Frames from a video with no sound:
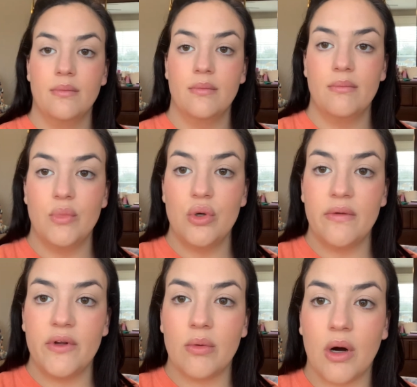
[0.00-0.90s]

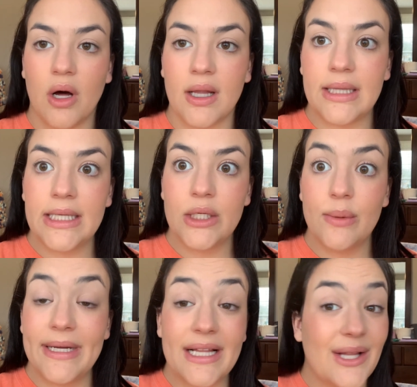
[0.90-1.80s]
move you all a little
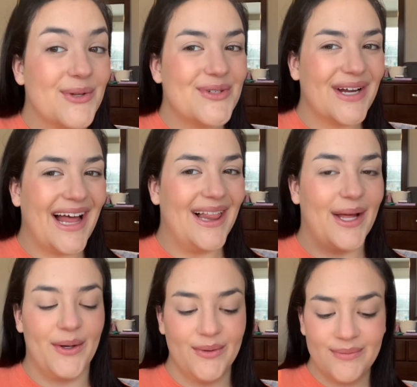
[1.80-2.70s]
bit closer. Hello.